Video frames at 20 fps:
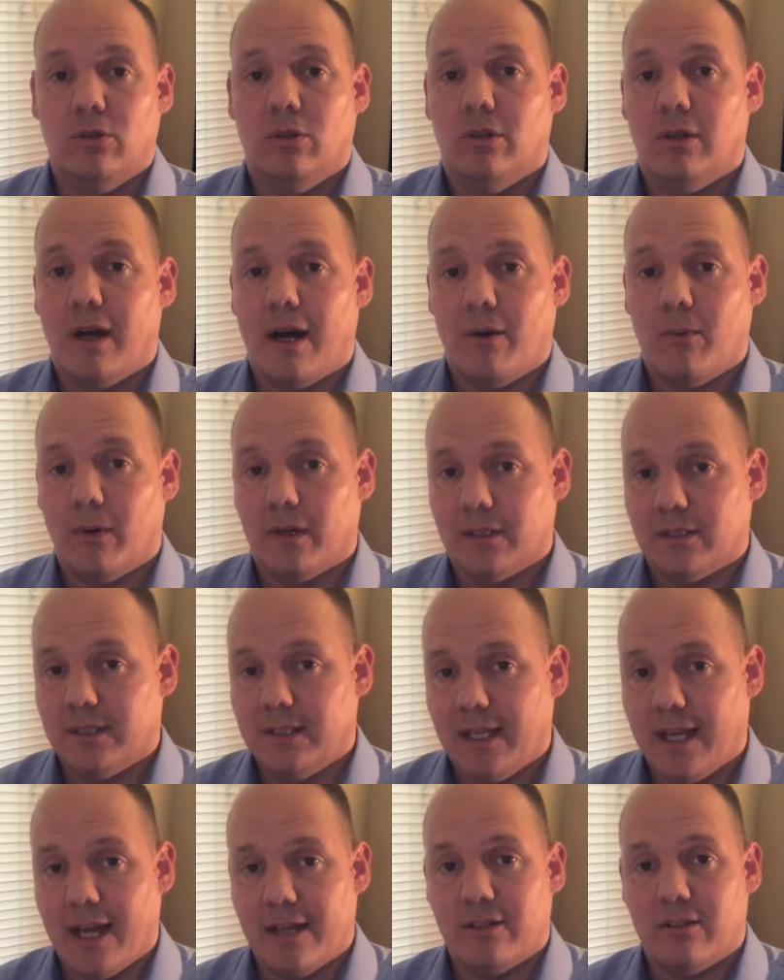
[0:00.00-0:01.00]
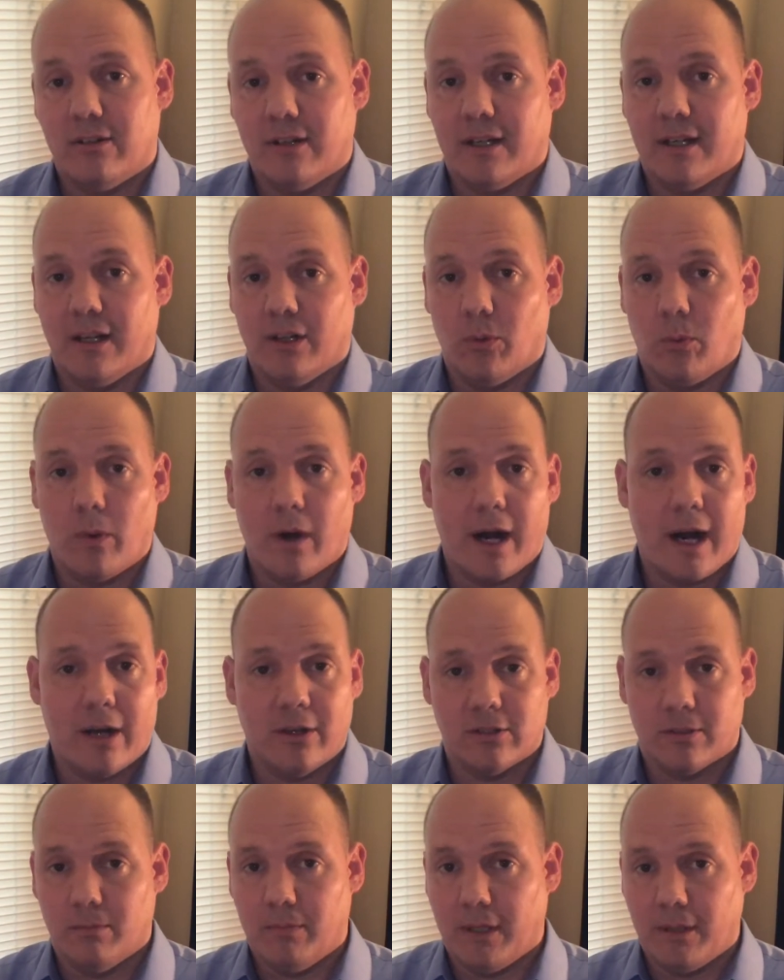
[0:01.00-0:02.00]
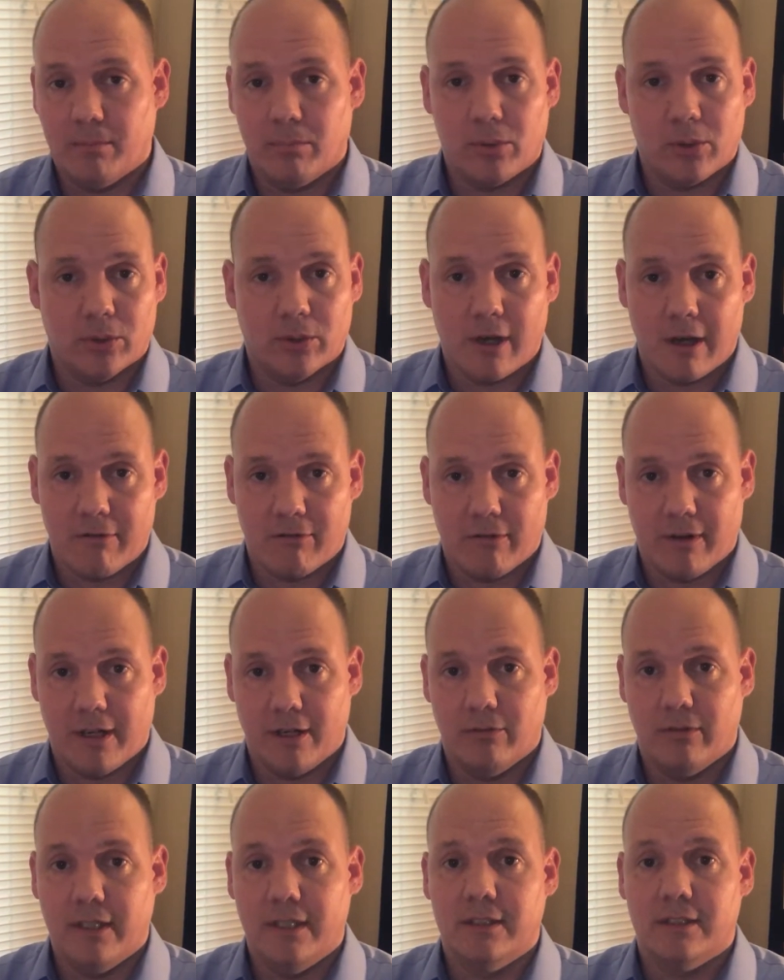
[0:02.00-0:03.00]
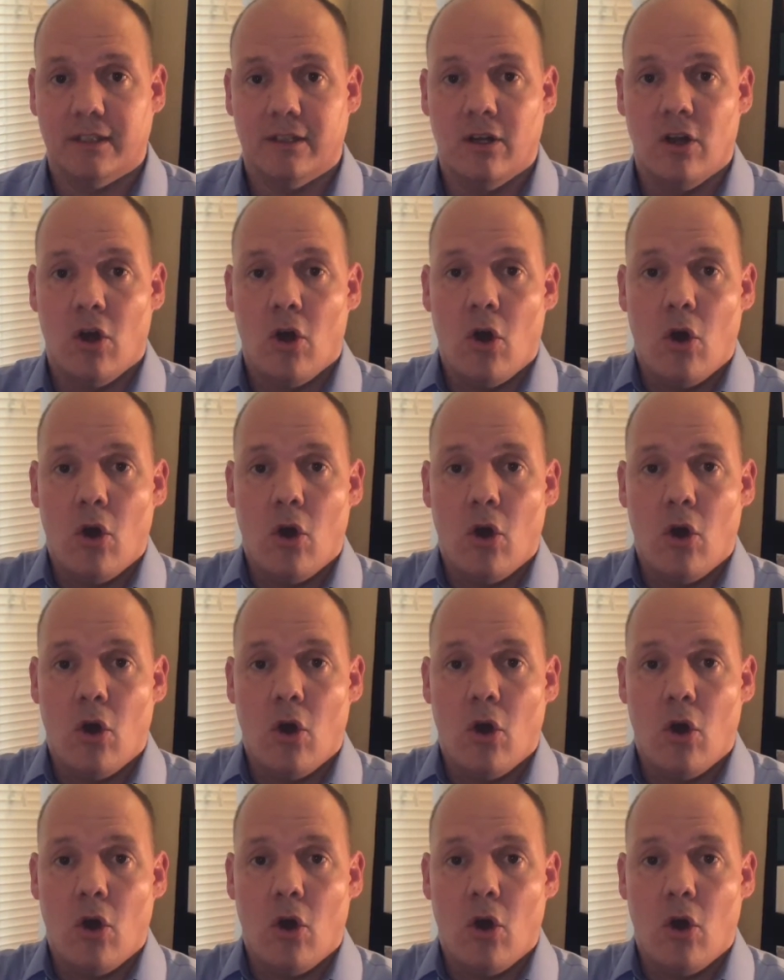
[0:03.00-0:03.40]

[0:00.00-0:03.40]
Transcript: you do not want to see entering another warehouse and being pulled off for any reason,